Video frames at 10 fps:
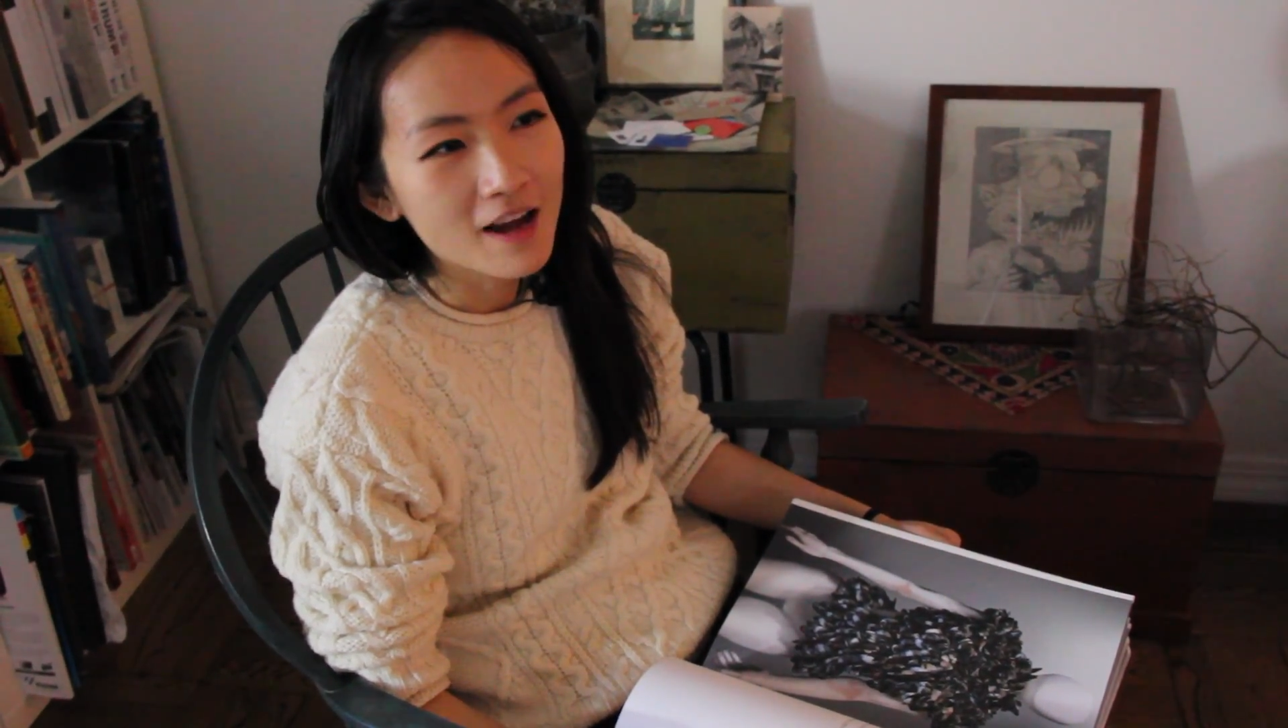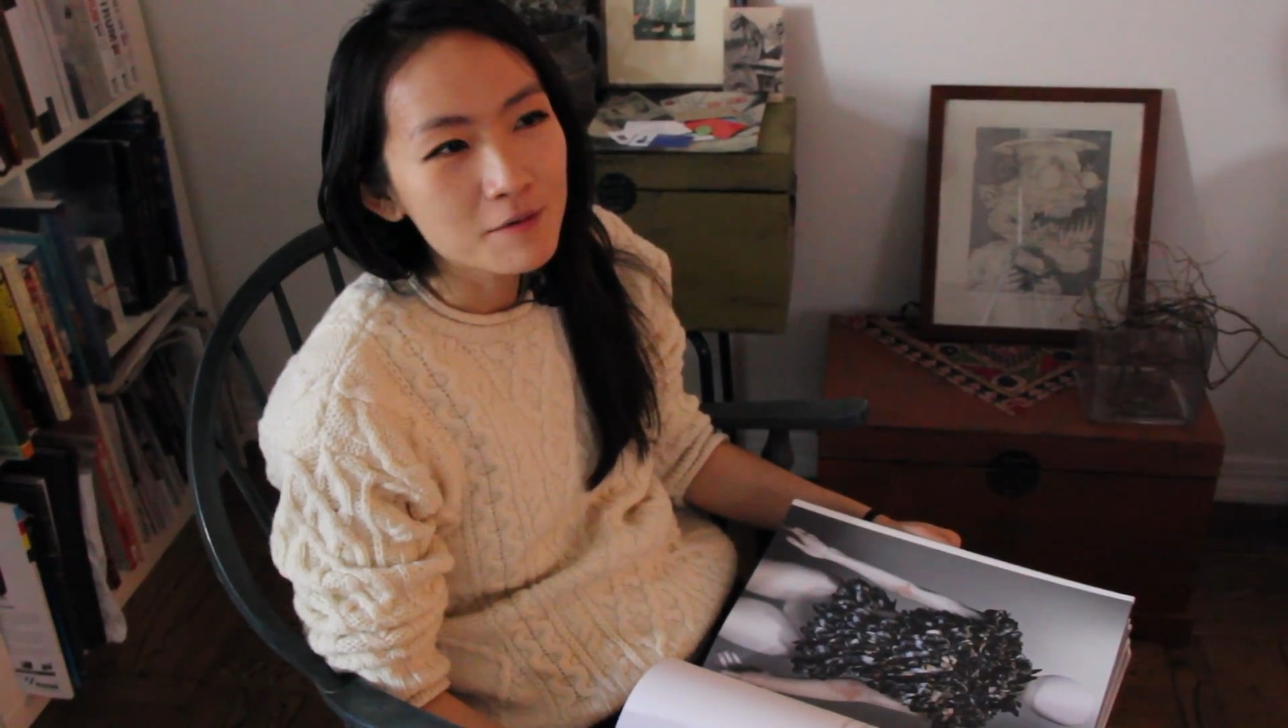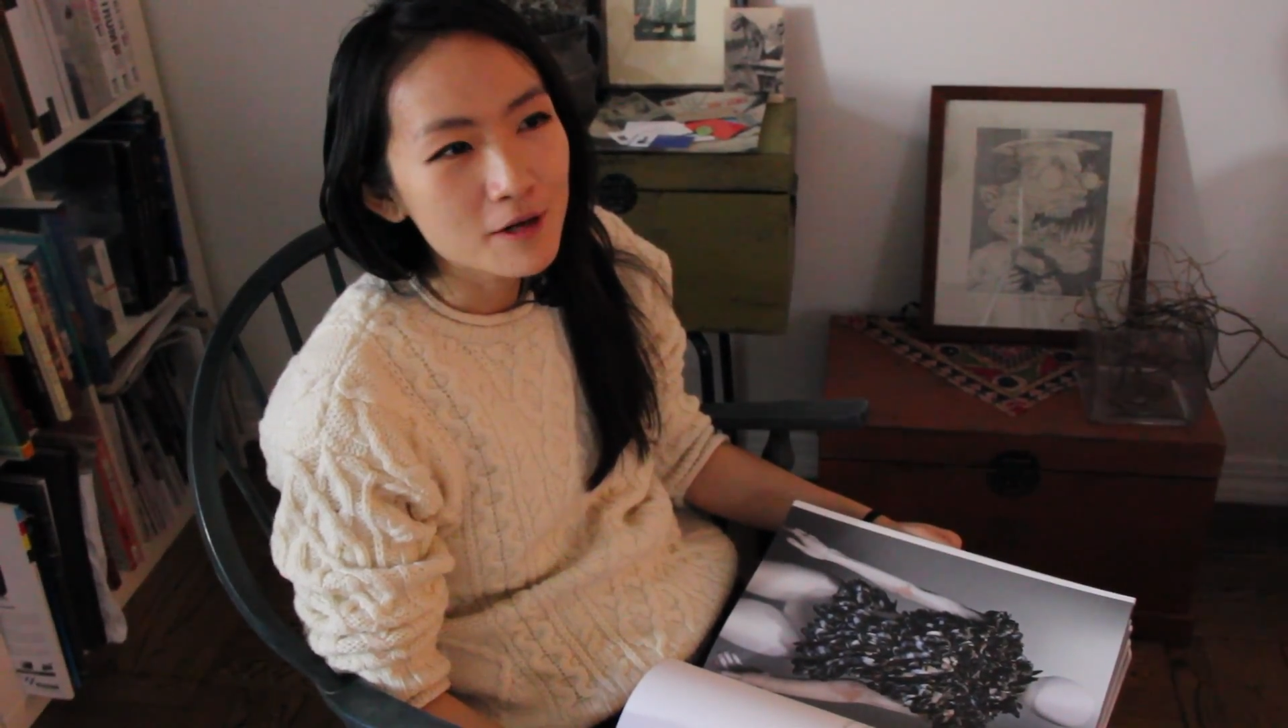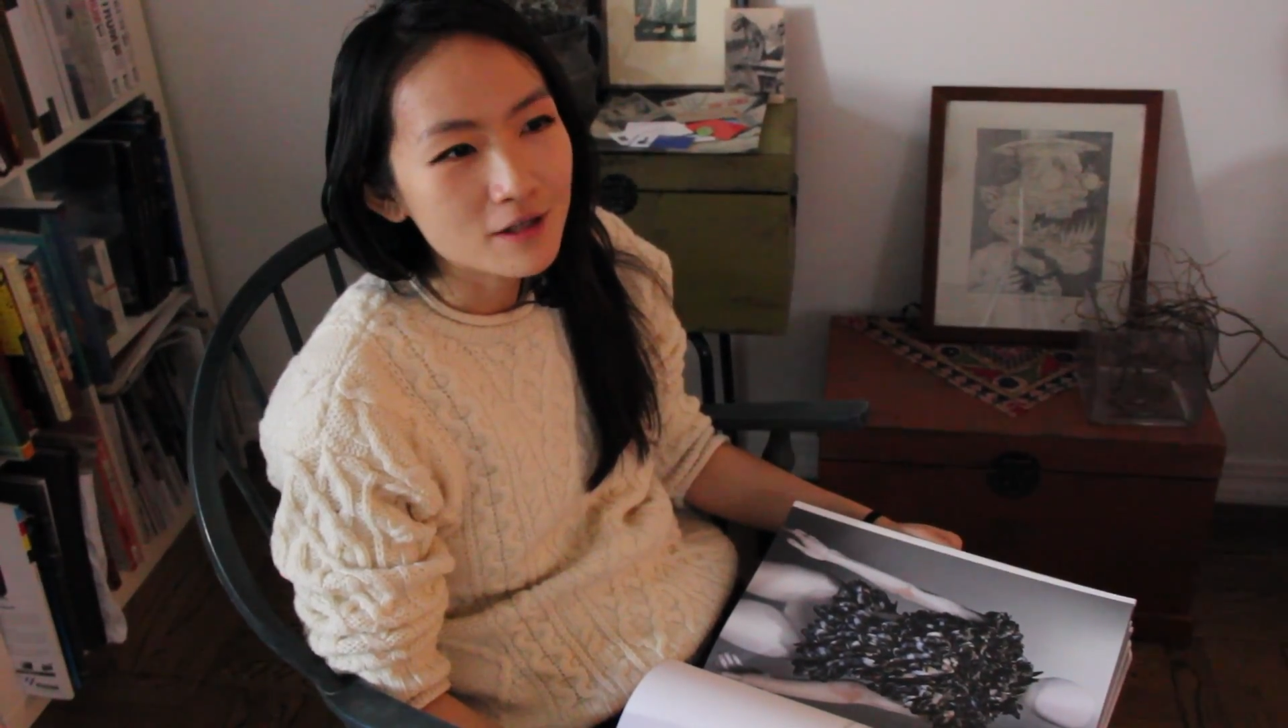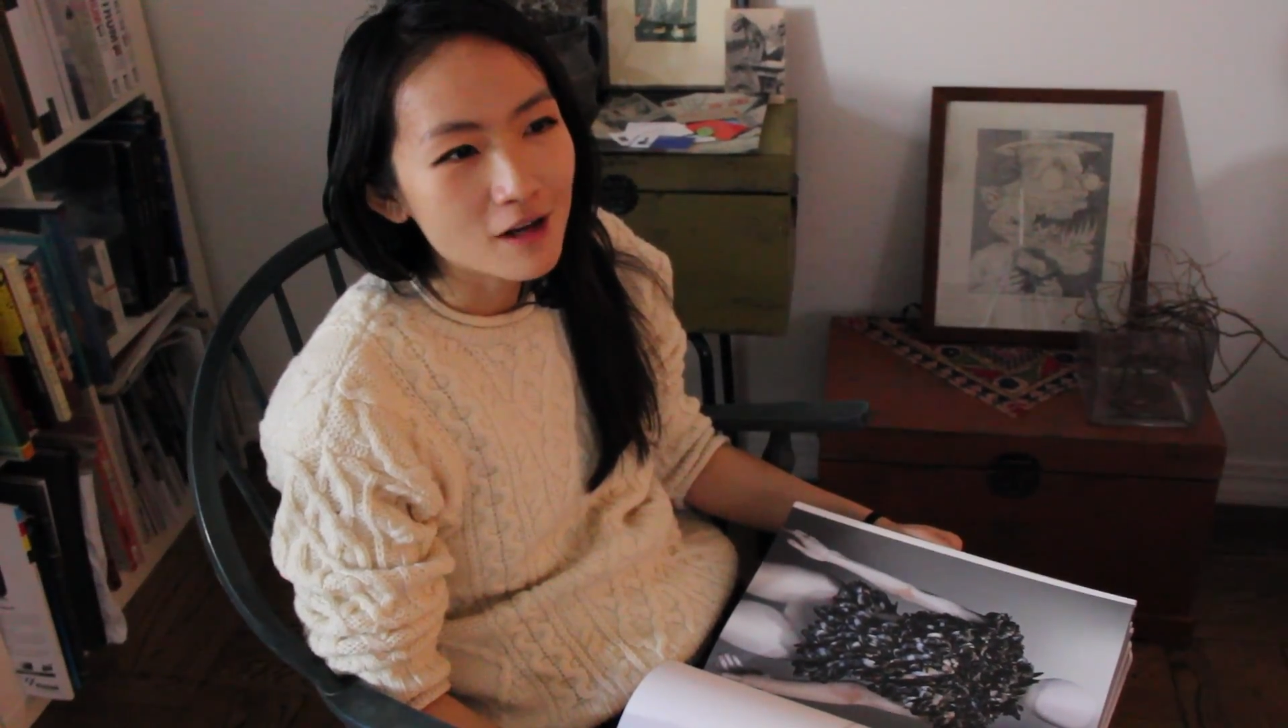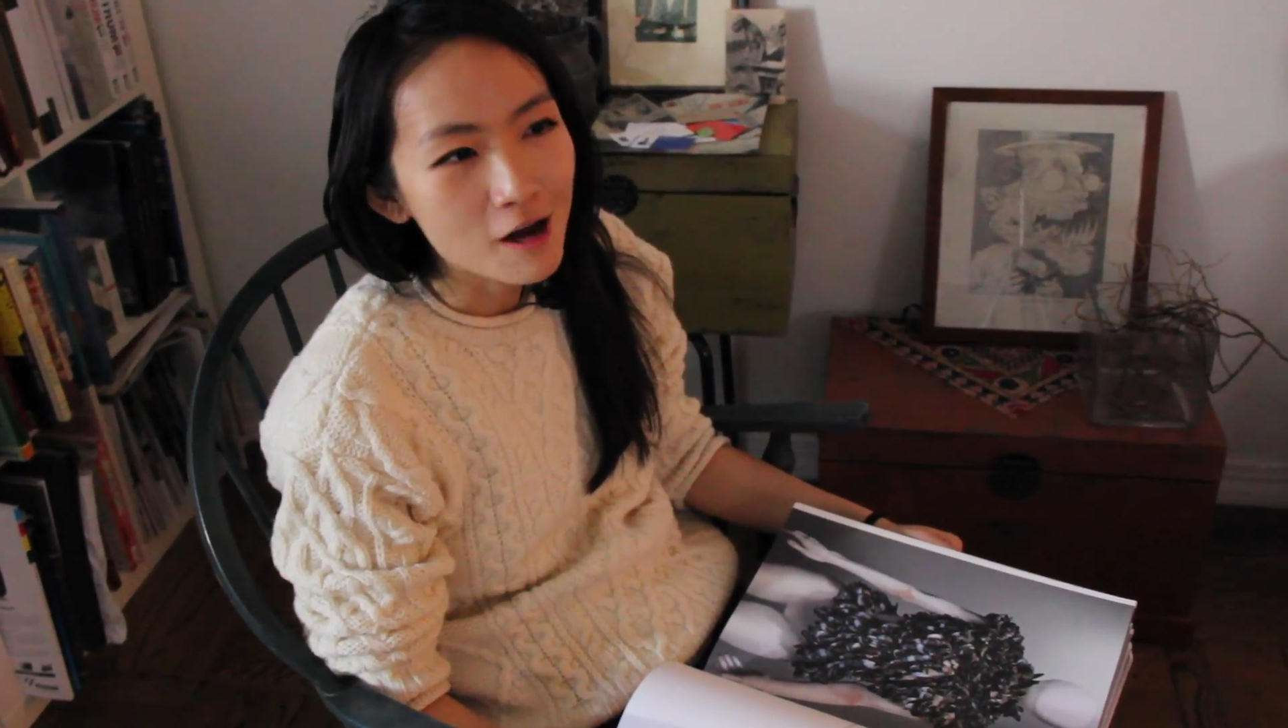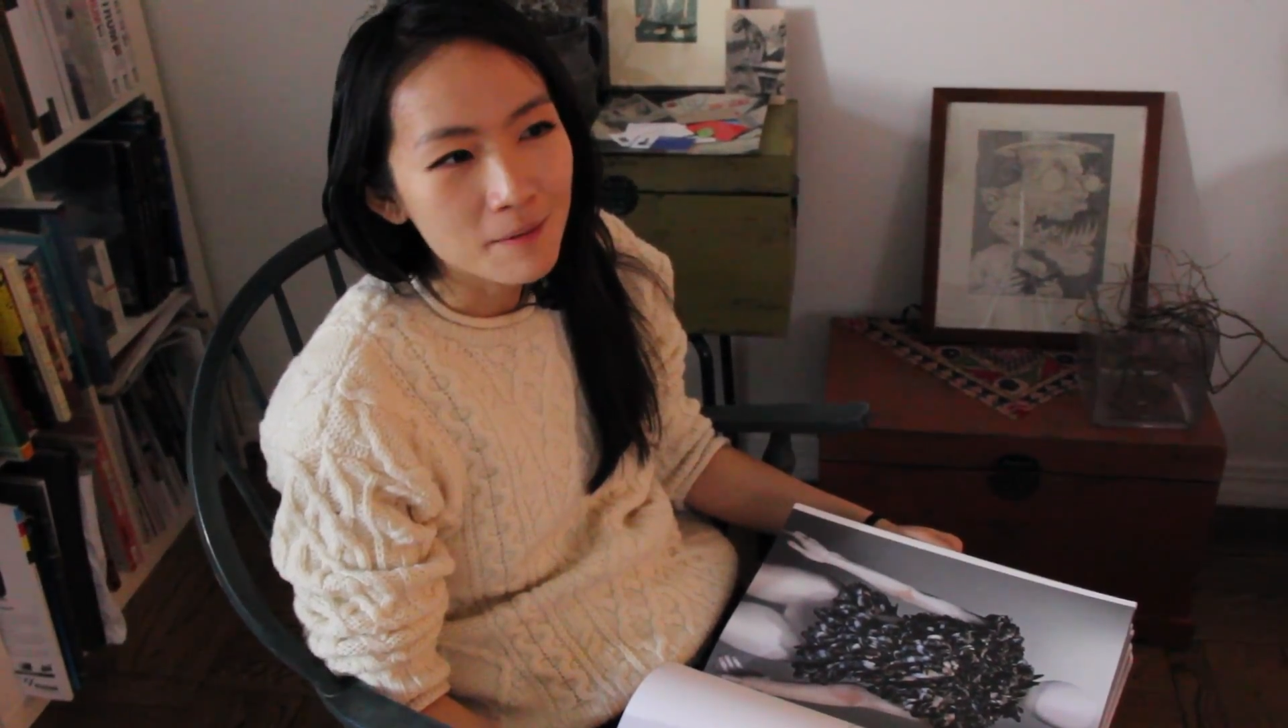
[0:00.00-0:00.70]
animation